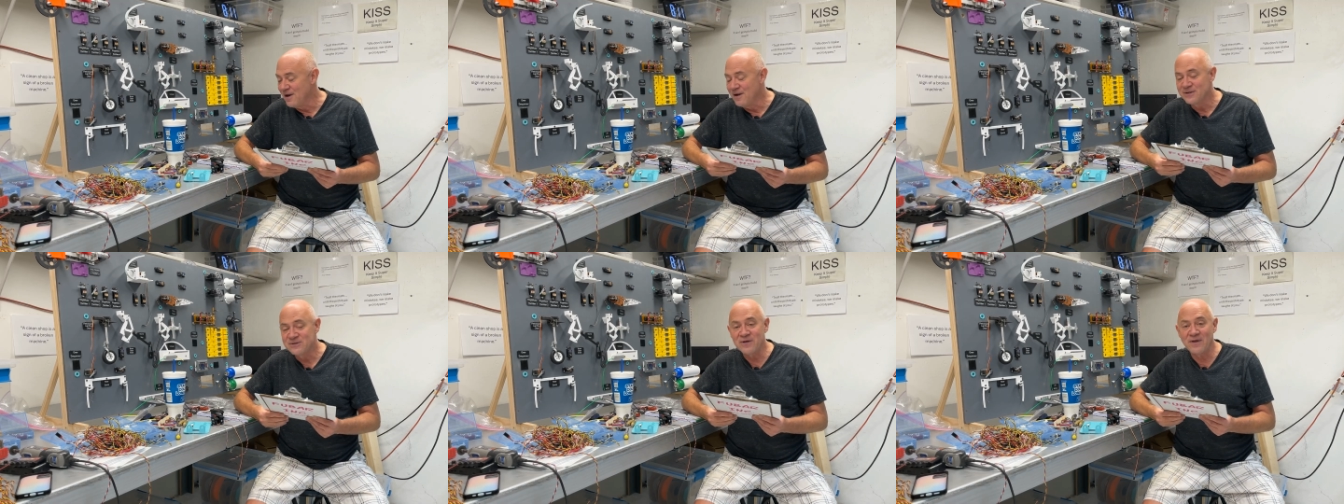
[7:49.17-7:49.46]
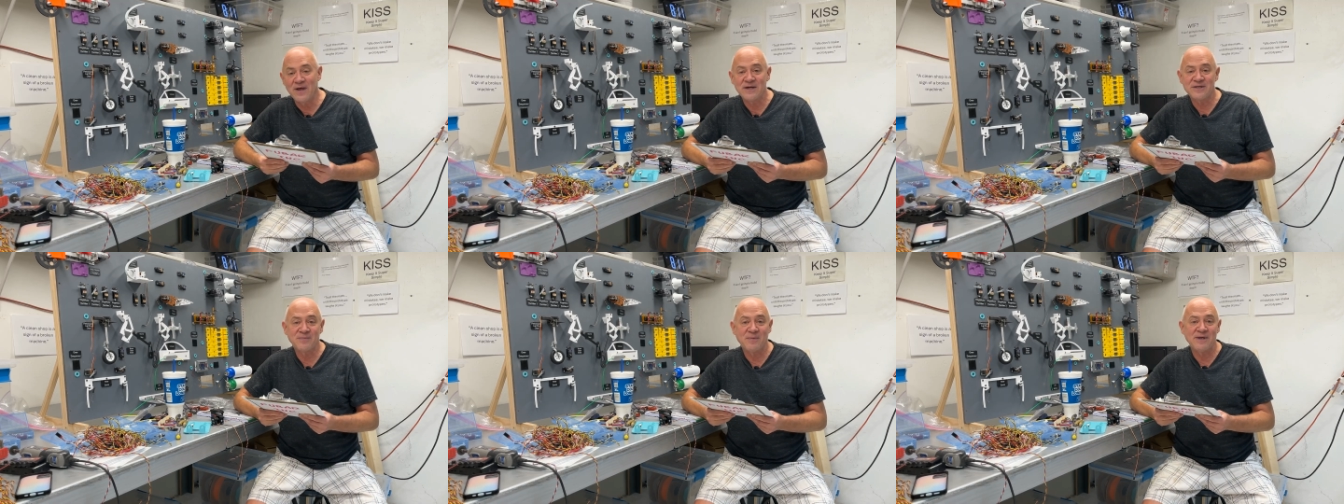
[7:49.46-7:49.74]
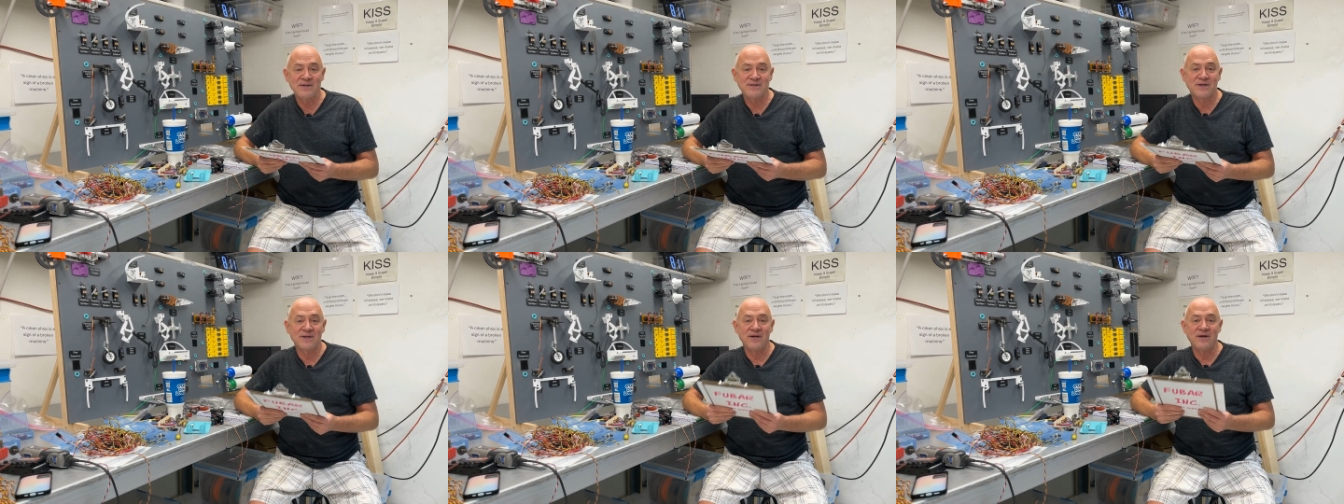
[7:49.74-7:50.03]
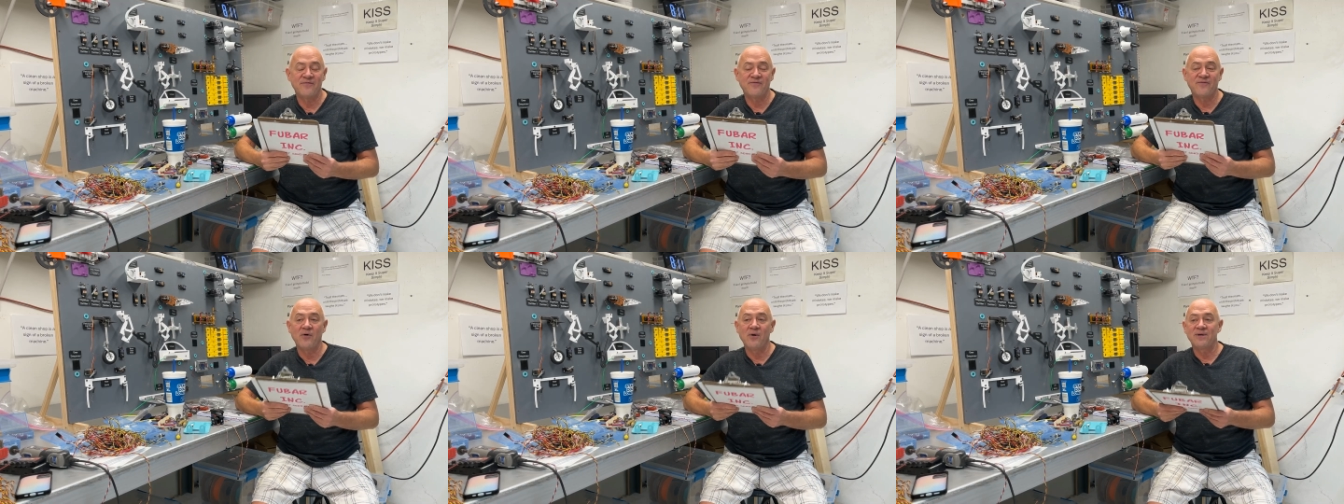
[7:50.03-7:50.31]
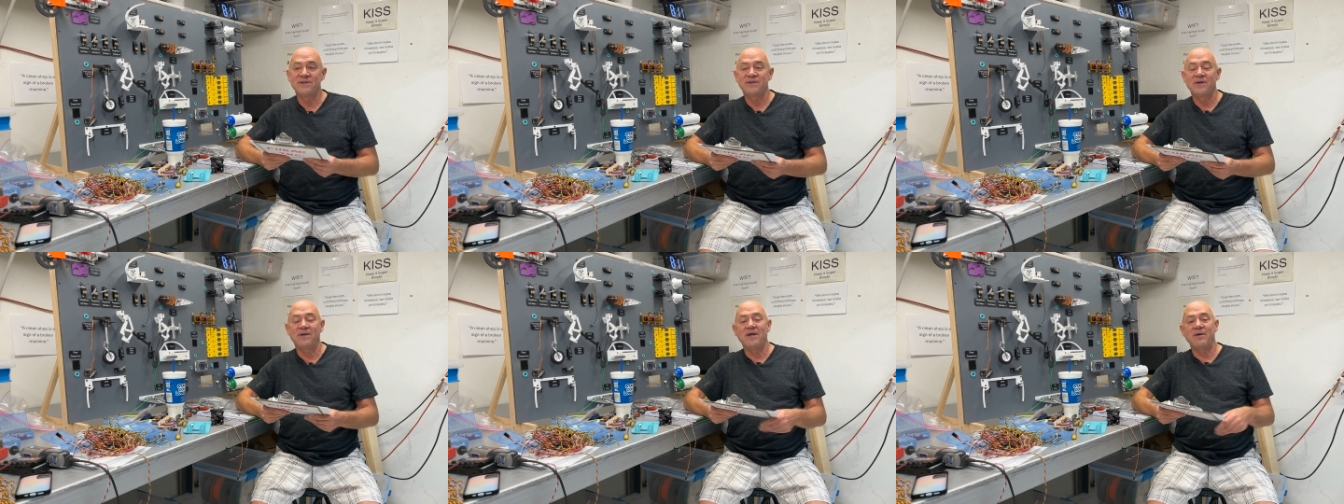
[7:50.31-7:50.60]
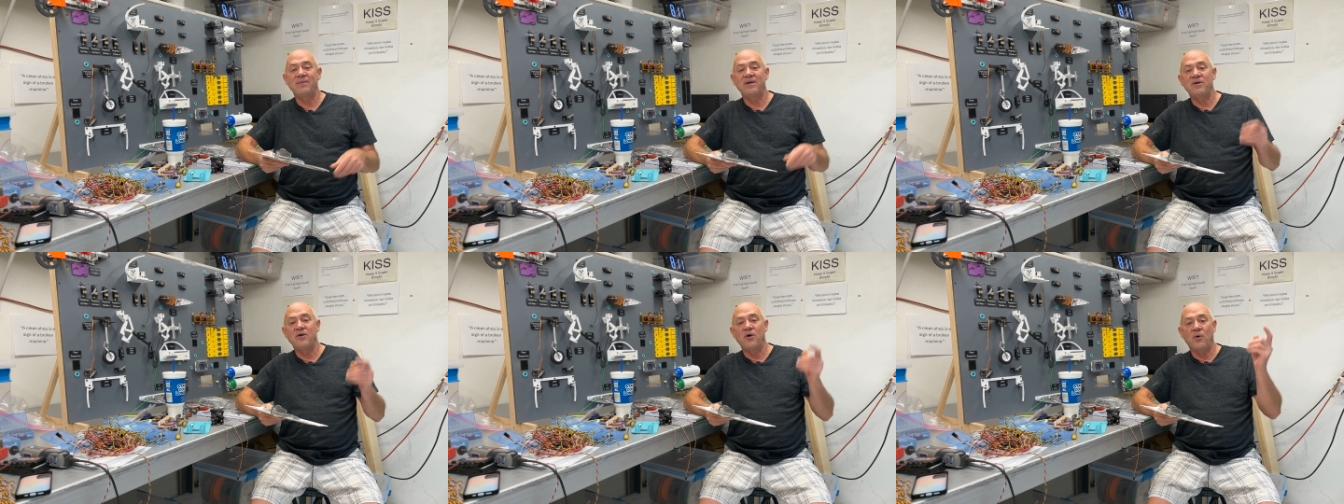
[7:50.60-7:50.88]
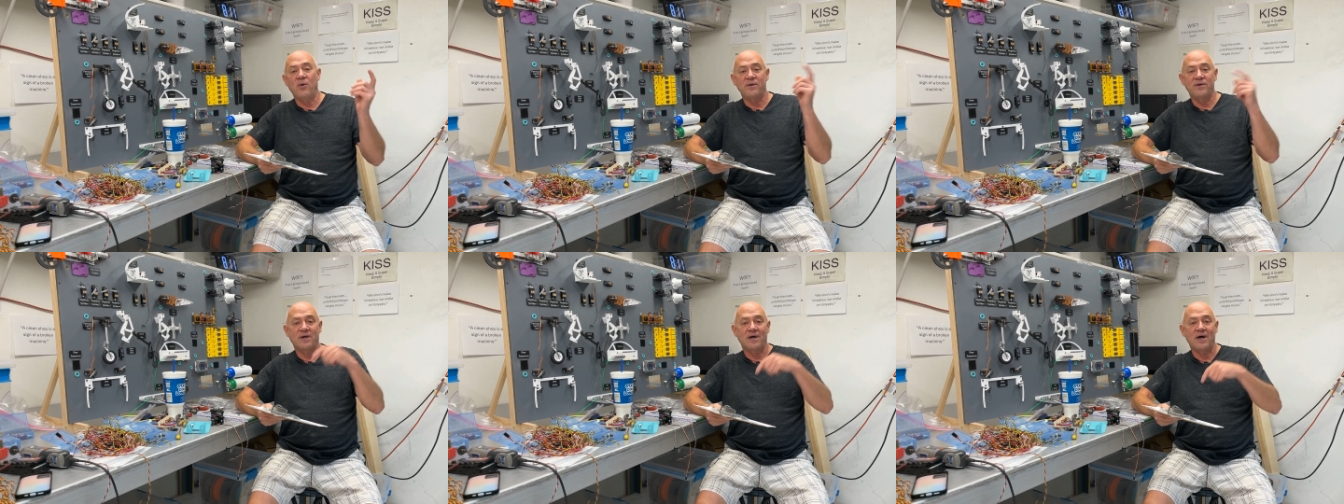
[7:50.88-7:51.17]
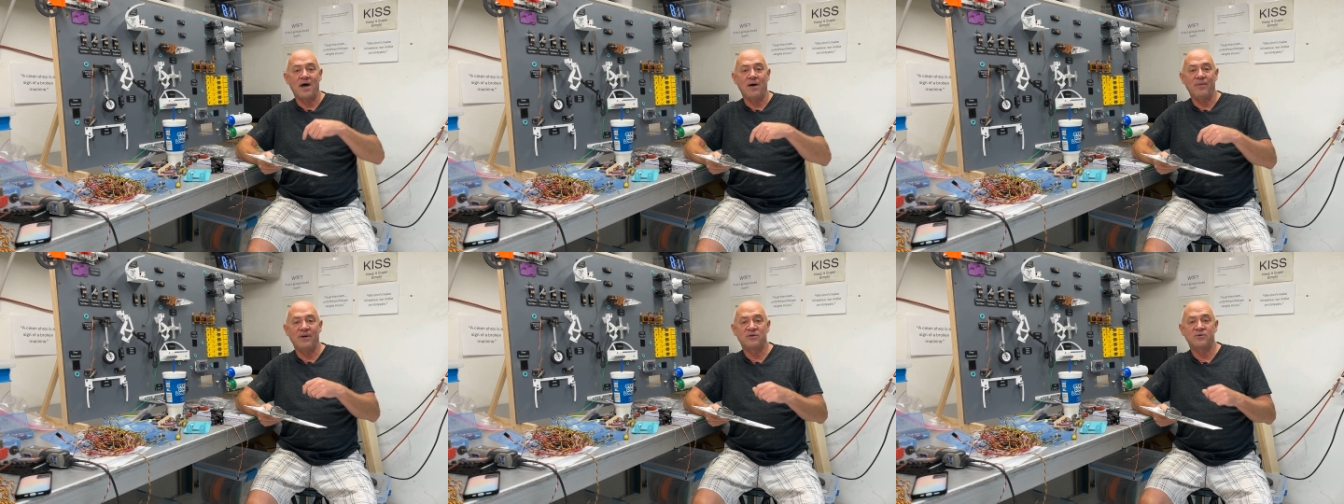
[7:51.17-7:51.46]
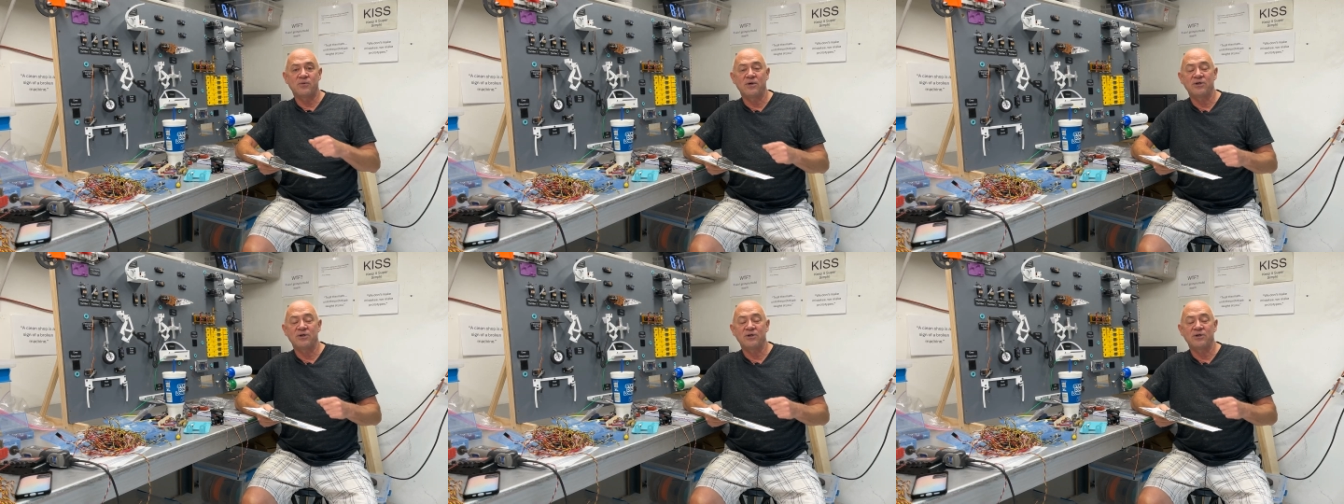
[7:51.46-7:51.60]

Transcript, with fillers: So that's basically it, folks. Let me know in the comments